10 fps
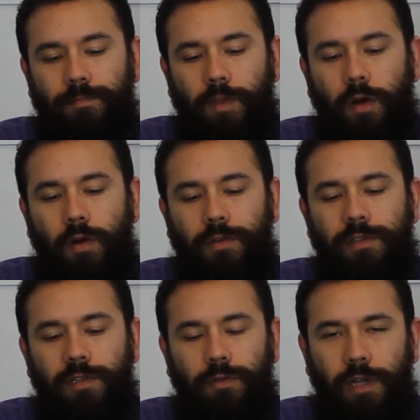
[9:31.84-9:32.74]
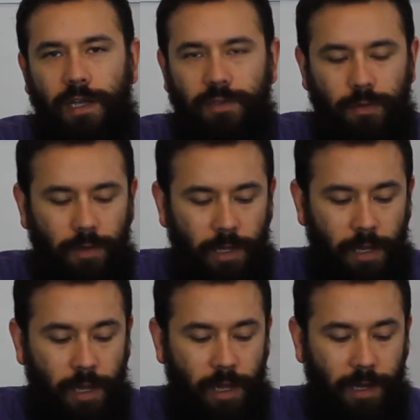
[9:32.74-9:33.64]
hardened steel nozzle,
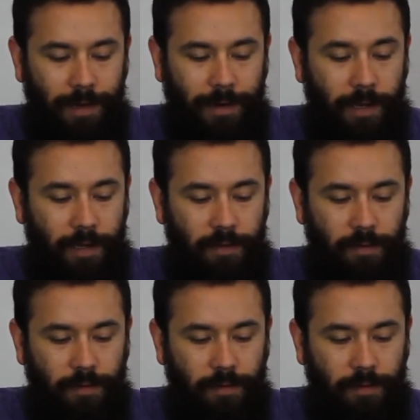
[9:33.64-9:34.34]
and I had